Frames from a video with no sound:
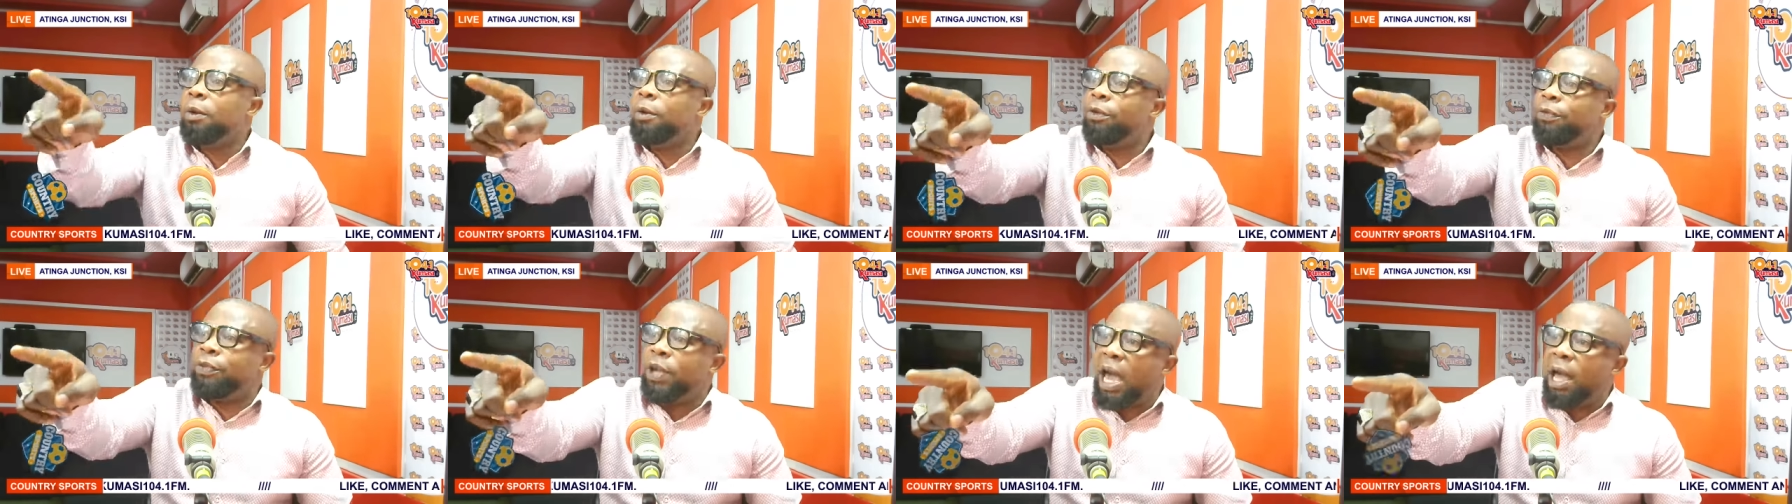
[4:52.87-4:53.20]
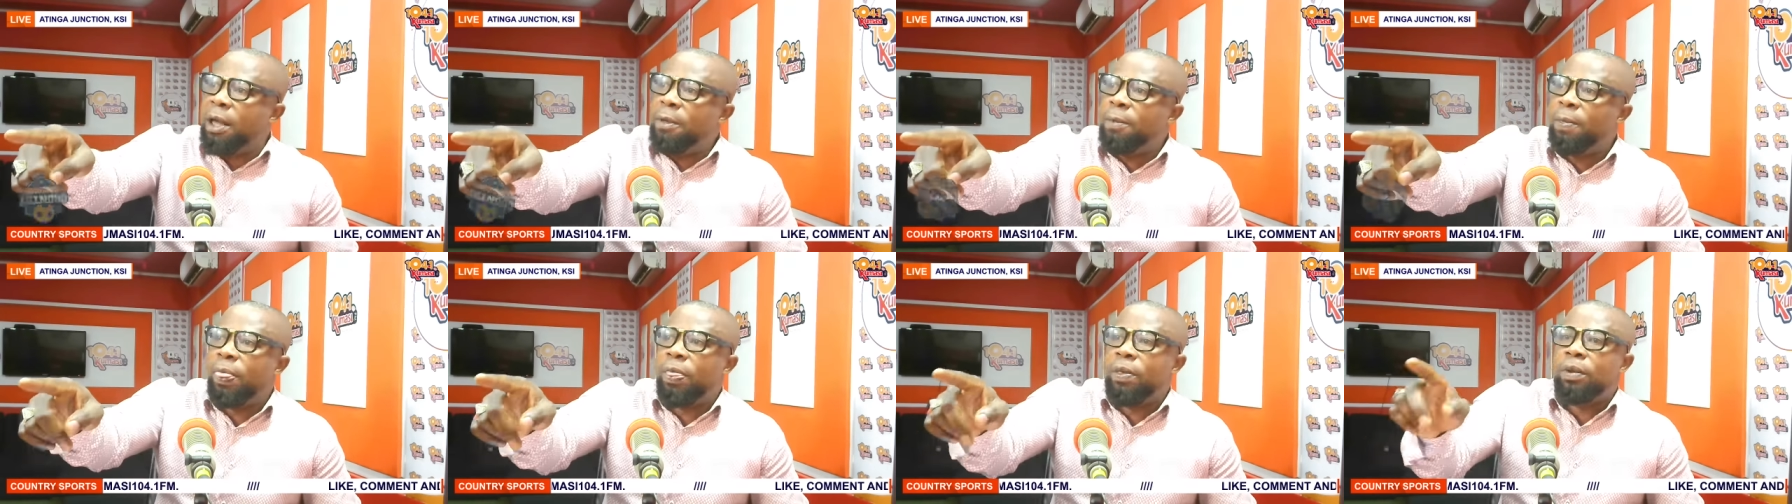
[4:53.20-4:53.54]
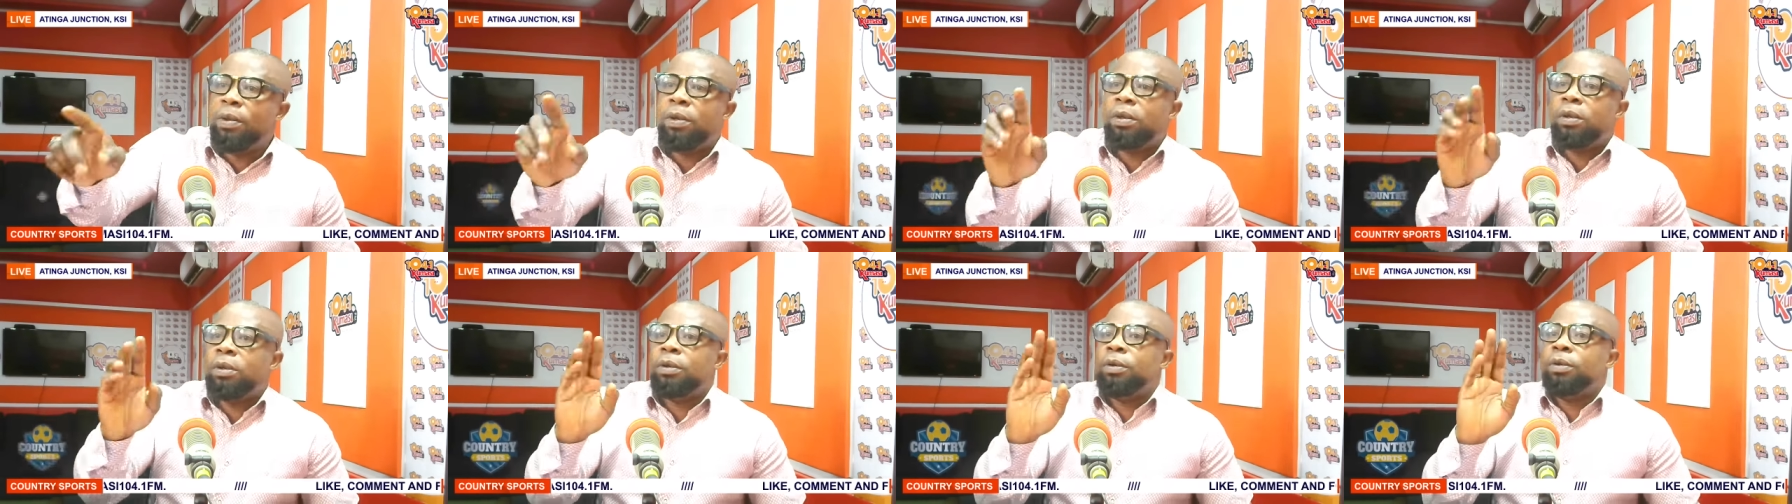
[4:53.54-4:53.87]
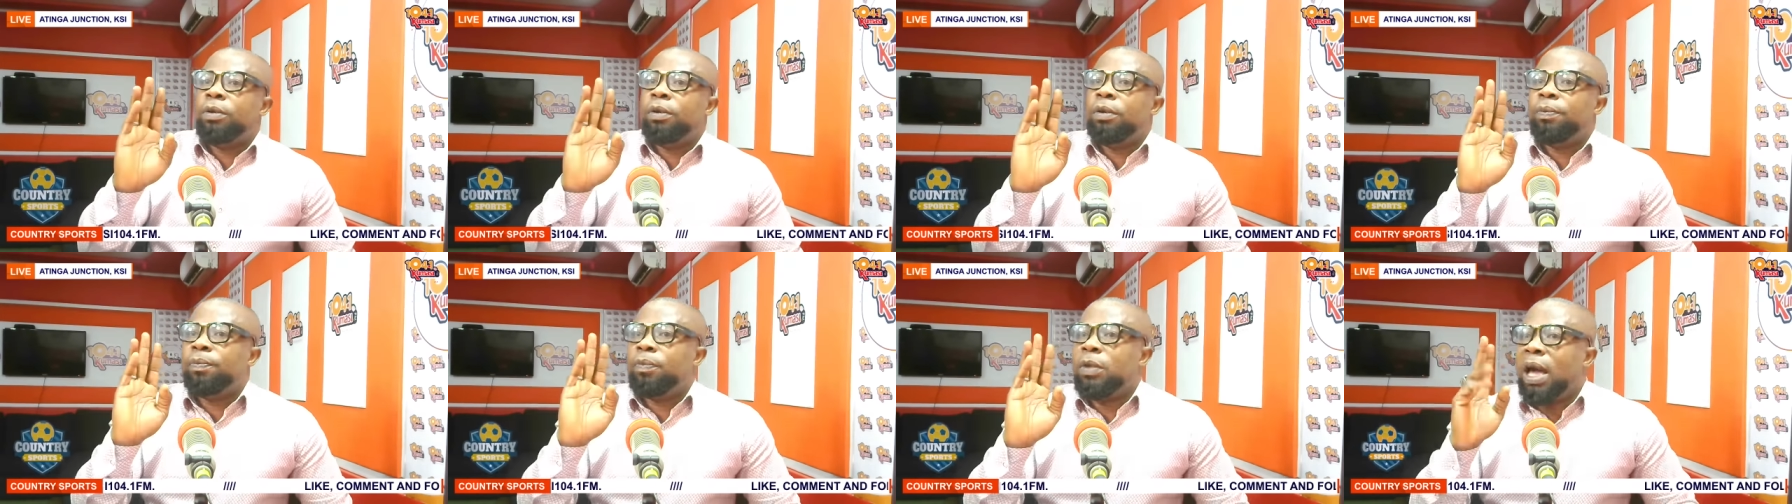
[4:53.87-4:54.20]
Sure.
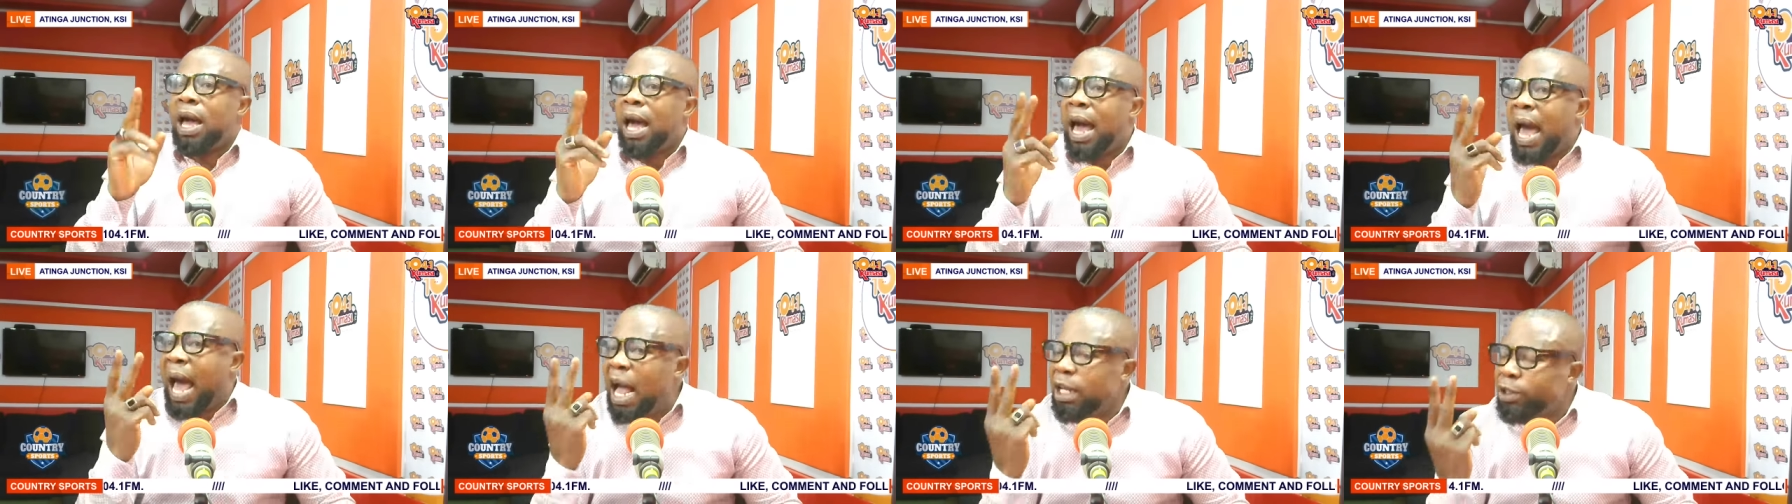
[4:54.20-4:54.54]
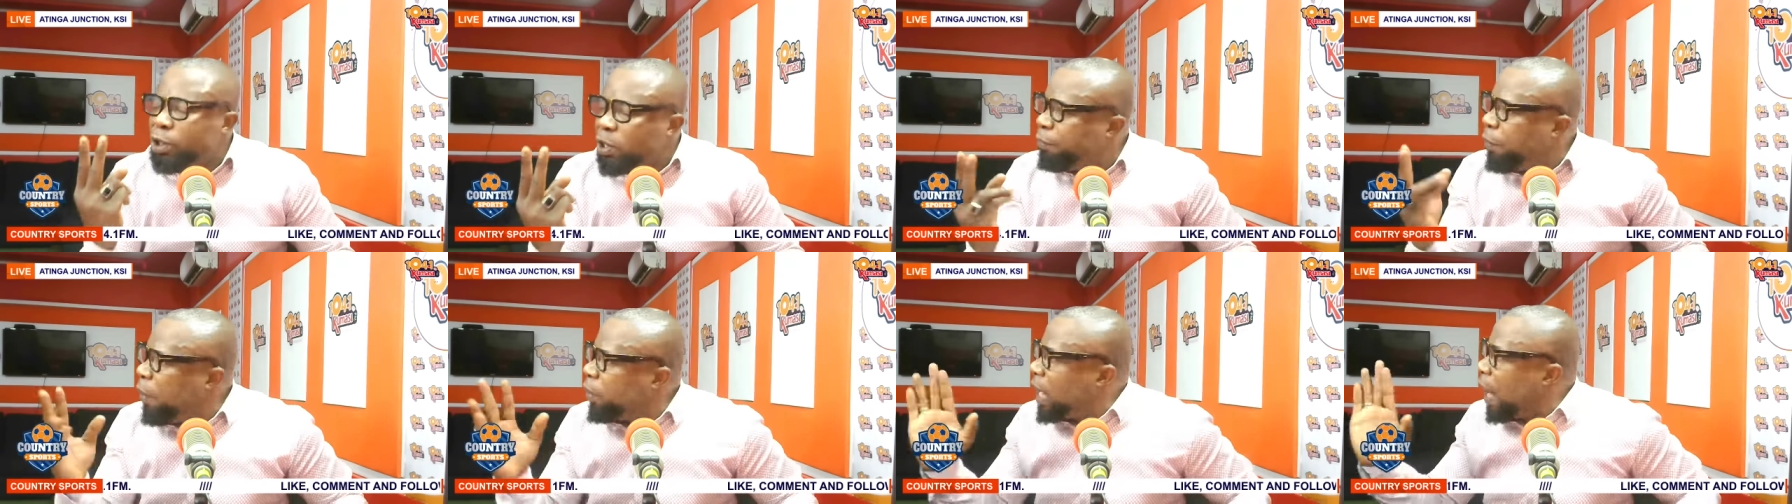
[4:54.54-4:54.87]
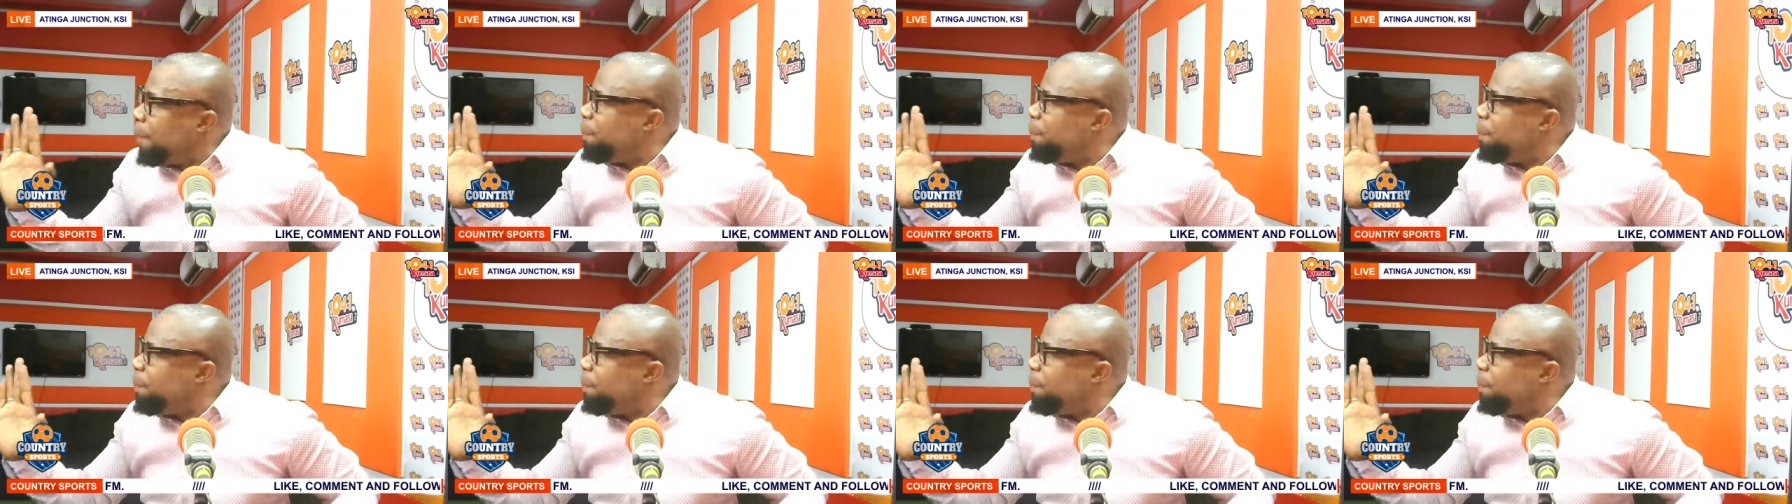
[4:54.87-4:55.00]
House of Folk